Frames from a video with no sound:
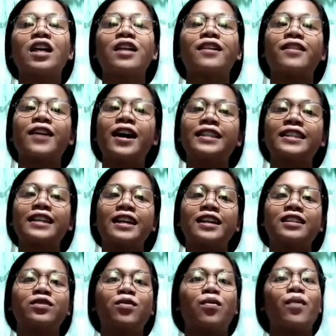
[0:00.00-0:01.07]
that
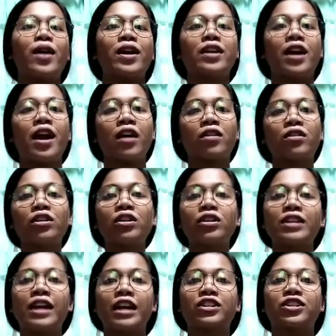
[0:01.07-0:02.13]
is when error
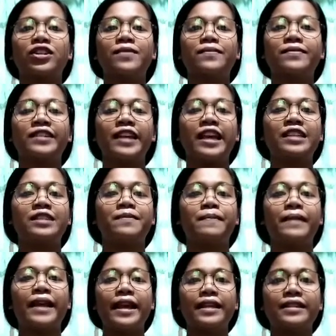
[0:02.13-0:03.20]
correction takes
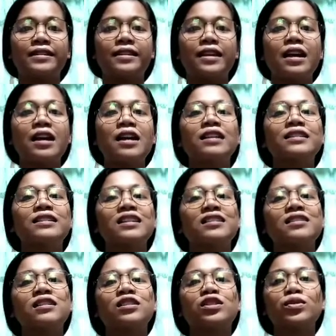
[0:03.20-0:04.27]
place. Since
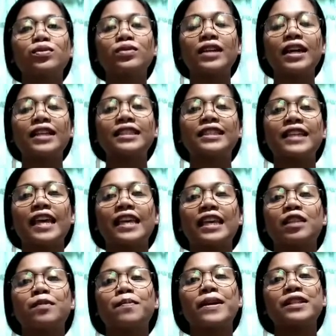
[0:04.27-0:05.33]
the student take it
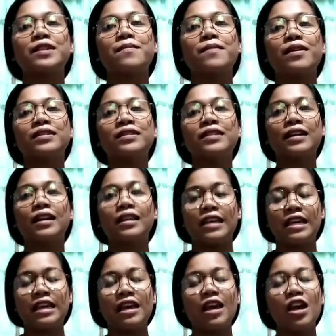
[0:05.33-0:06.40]
pessimistically,
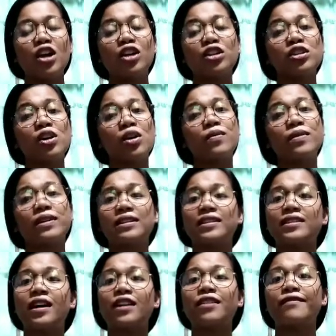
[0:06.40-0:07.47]
so
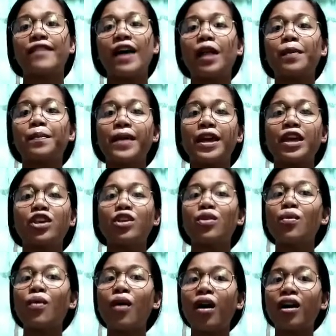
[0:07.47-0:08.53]
instead of helping, you
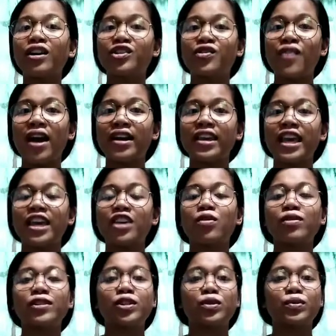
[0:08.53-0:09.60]
are dragging
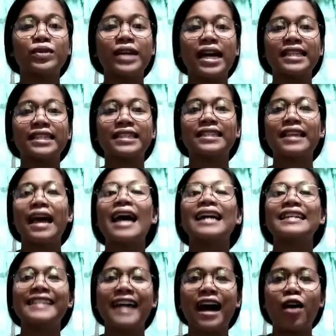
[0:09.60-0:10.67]
your students
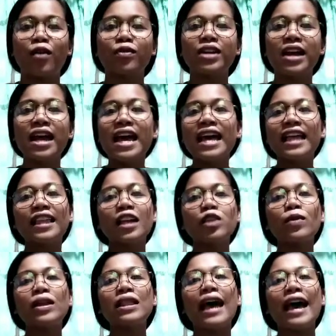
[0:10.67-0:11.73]
down, that
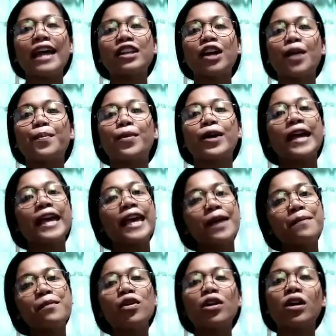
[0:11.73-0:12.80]
will end up
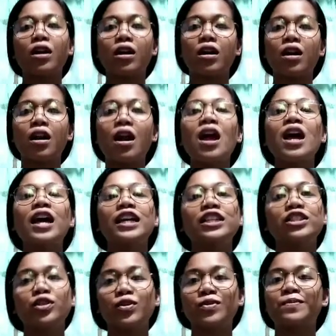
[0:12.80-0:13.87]
him or her into